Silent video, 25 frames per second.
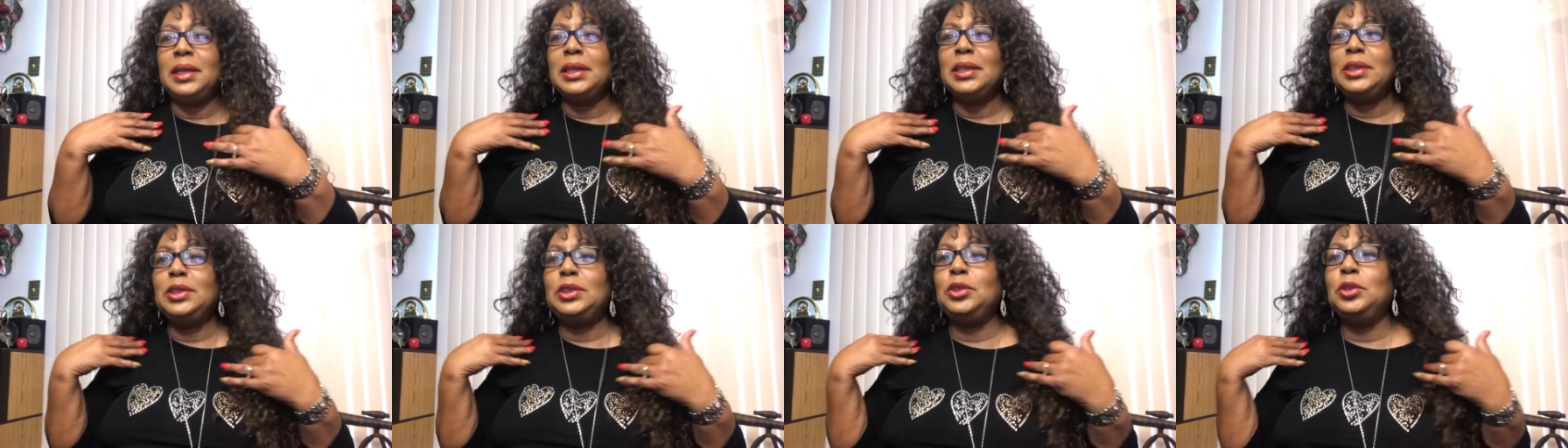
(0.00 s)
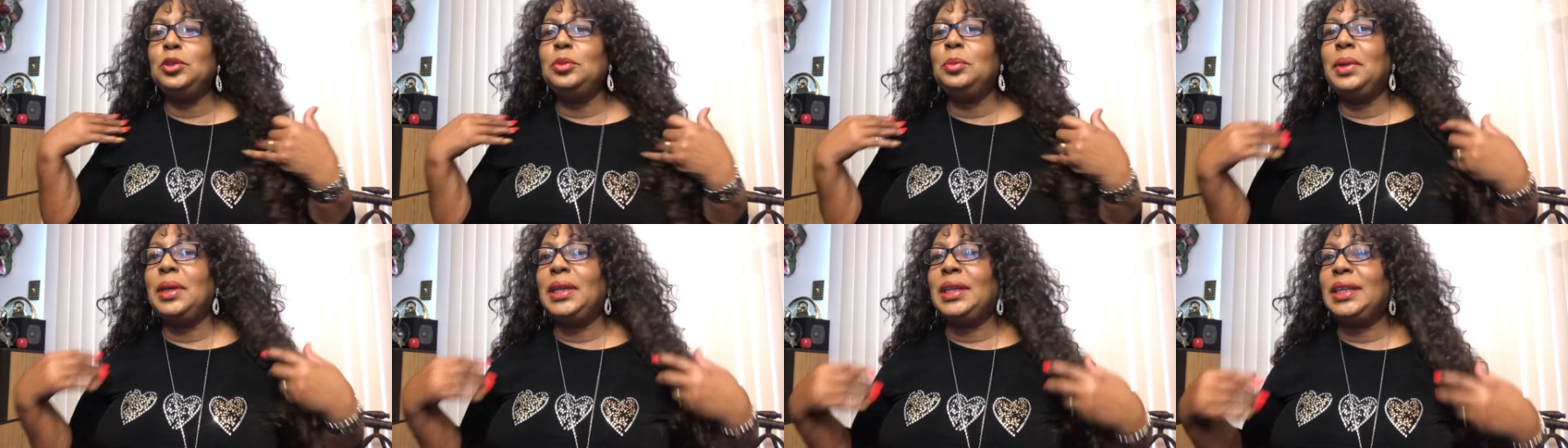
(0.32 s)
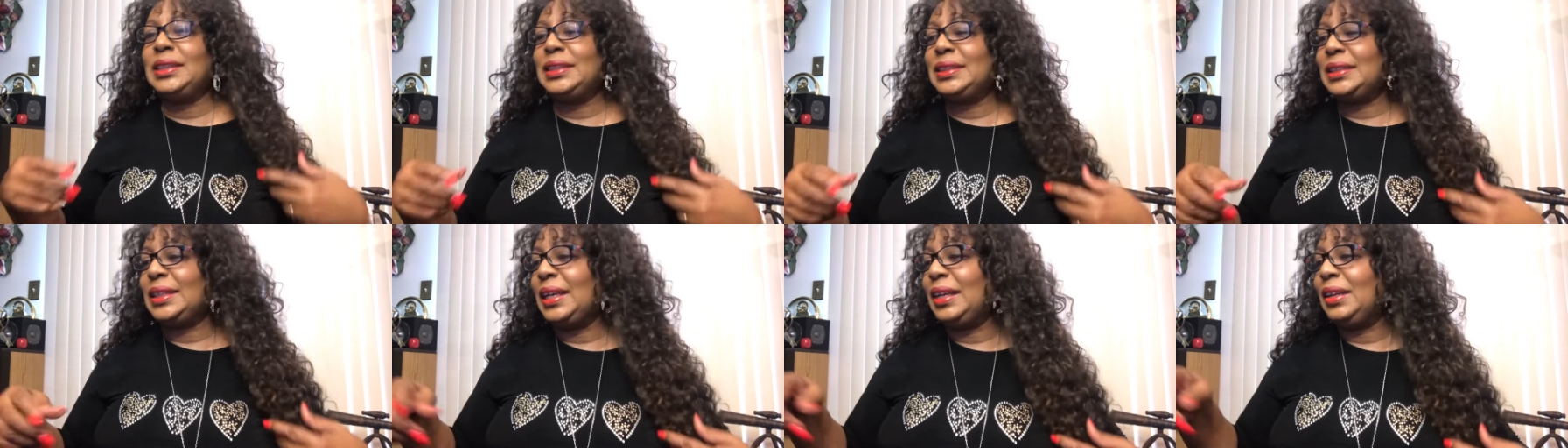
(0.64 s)
2
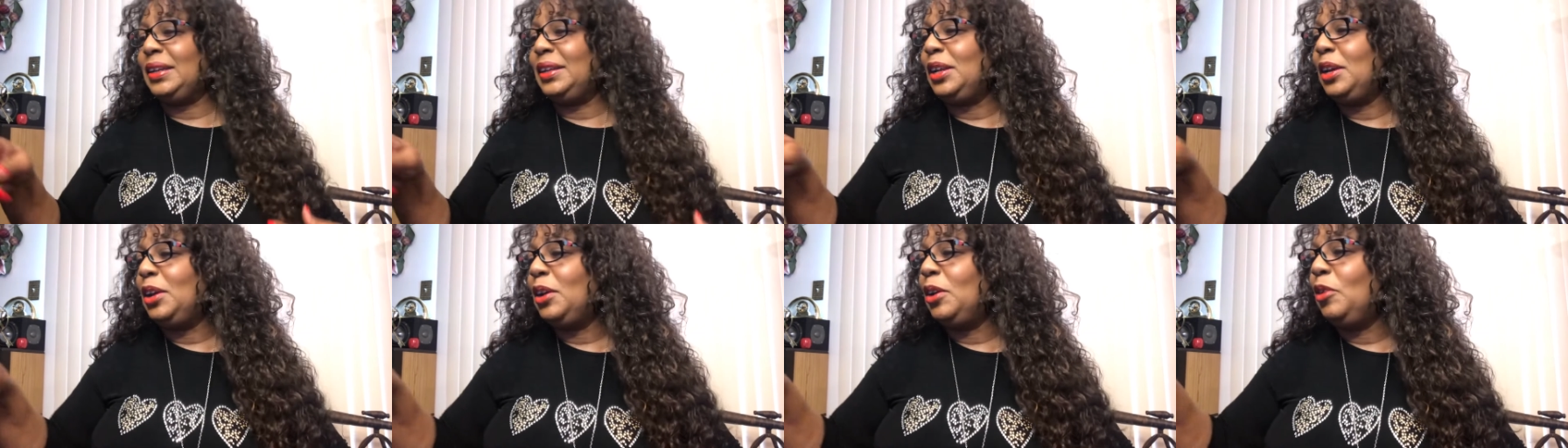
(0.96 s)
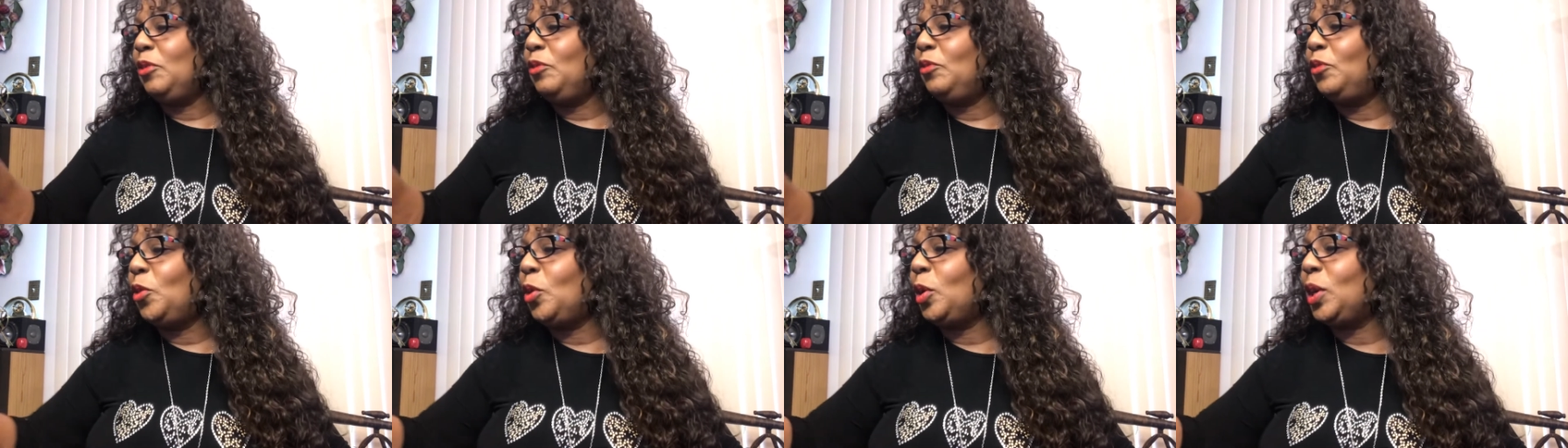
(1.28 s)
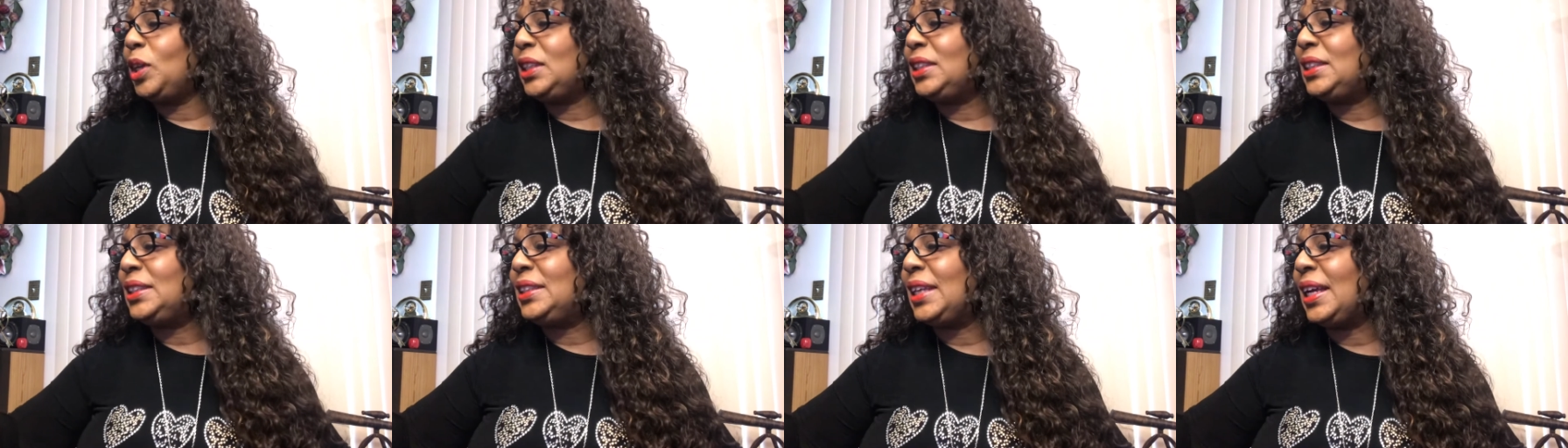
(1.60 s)
minutes and
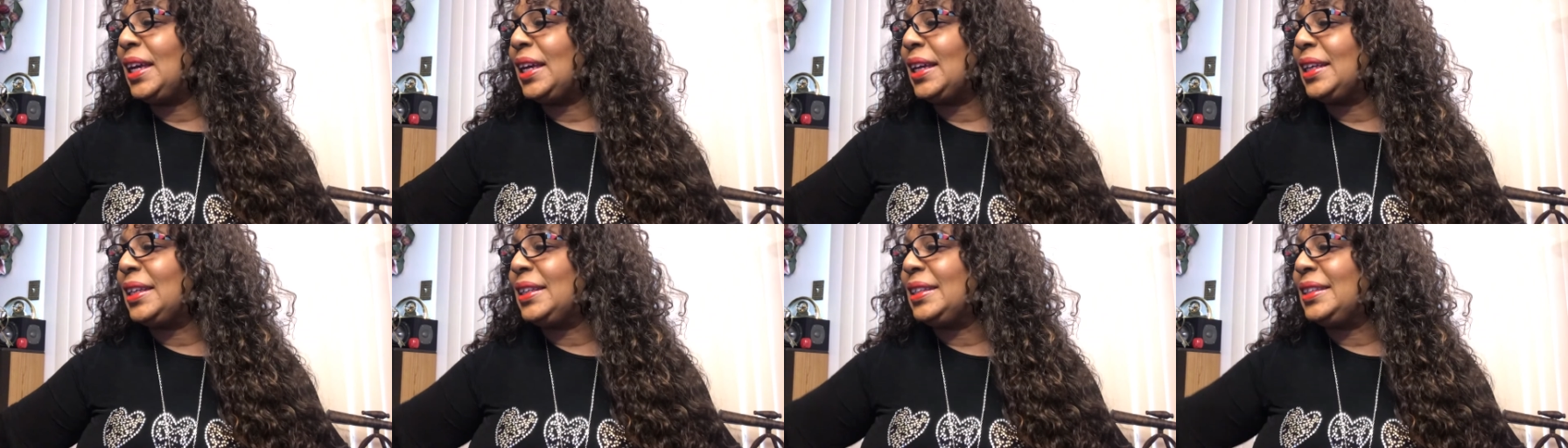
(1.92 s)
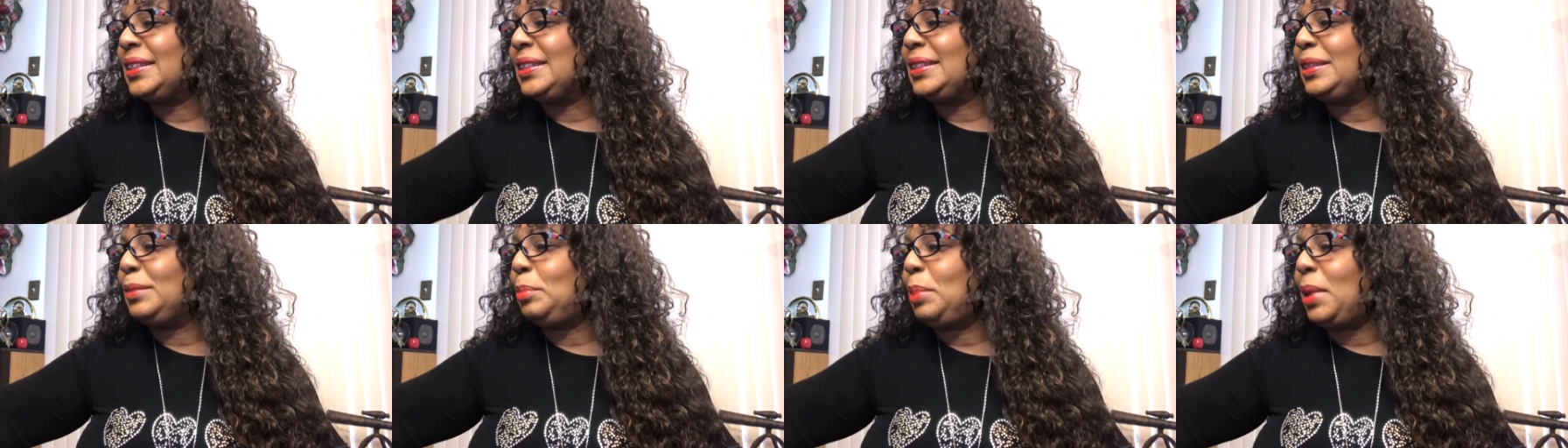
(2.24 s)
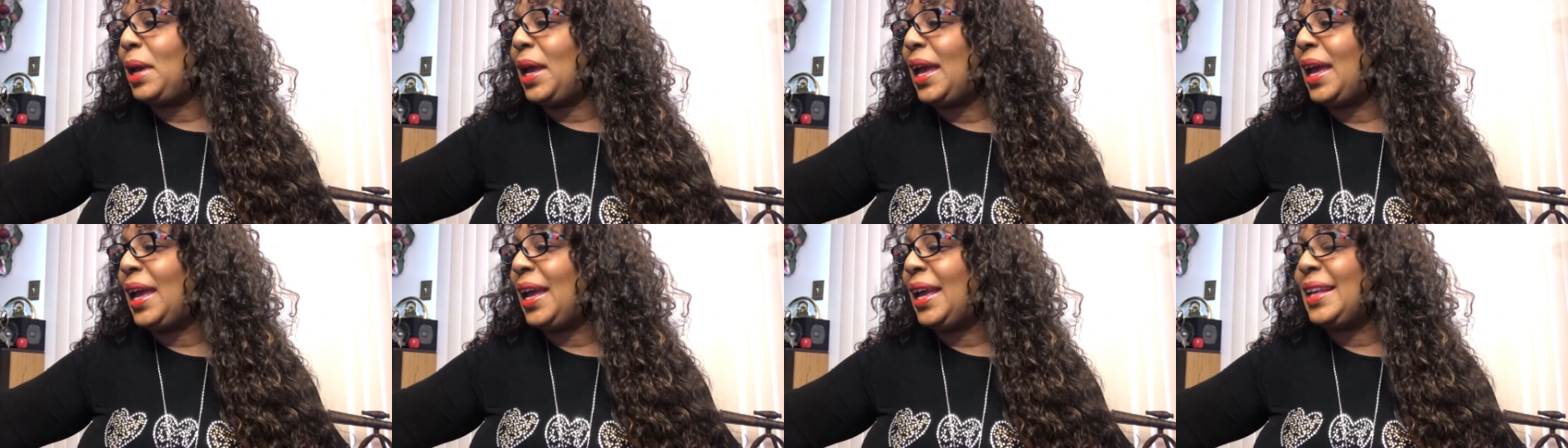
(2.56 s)
40 seconds to
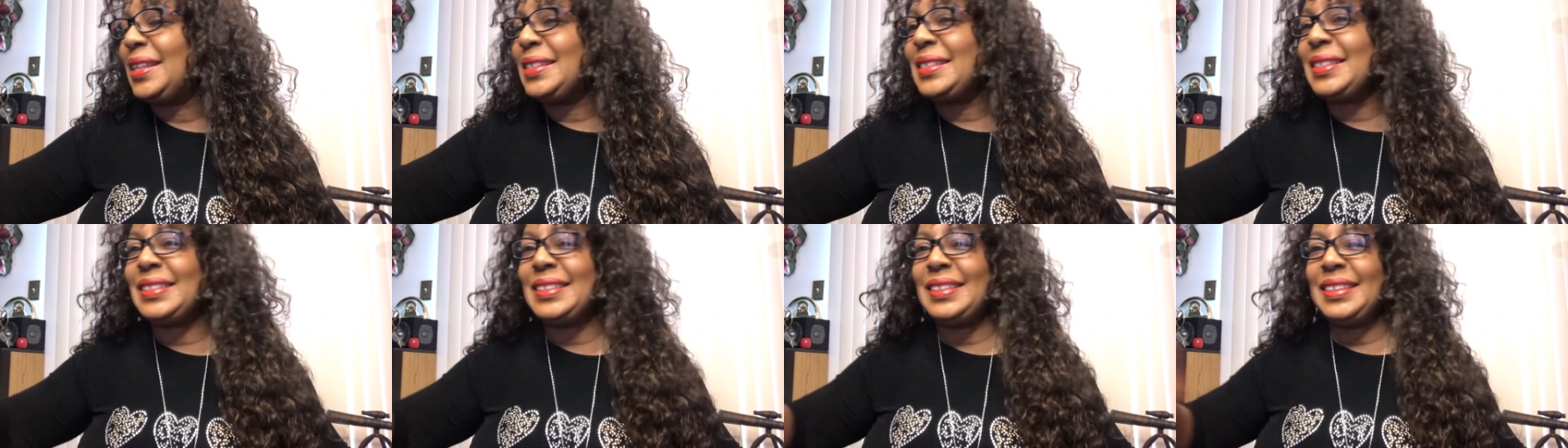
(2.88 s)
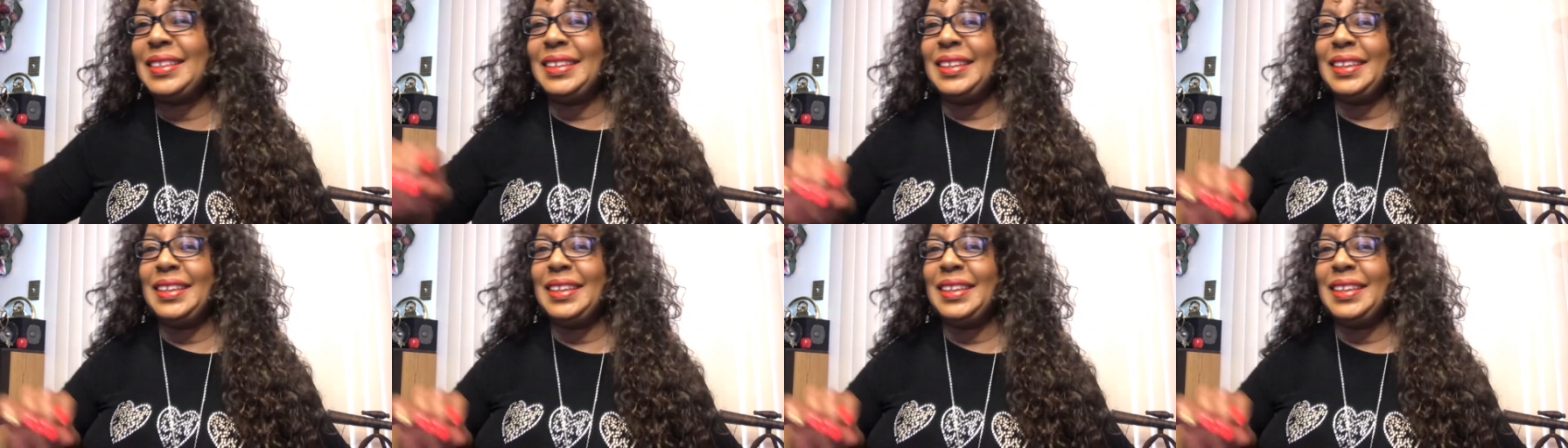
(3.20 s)
pass,